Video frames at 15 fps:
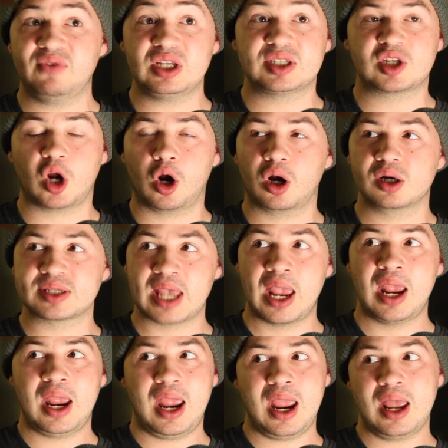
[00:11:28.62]
have any stars,
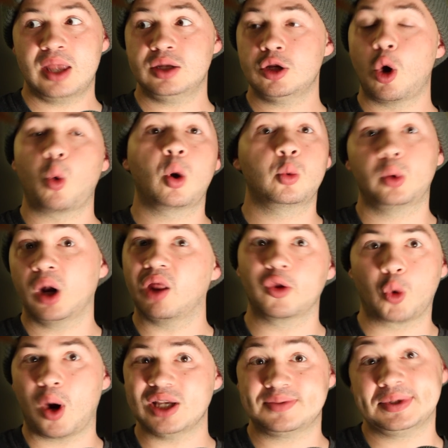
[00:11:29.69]
and no one would
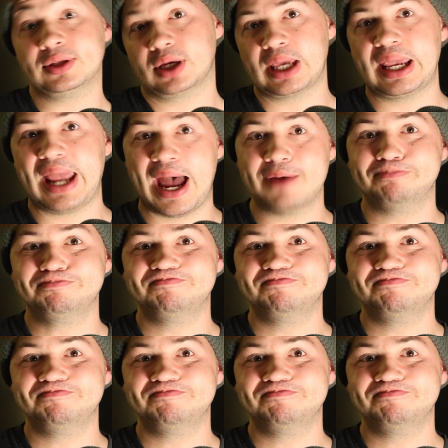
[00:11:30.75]
otherwise be looking at.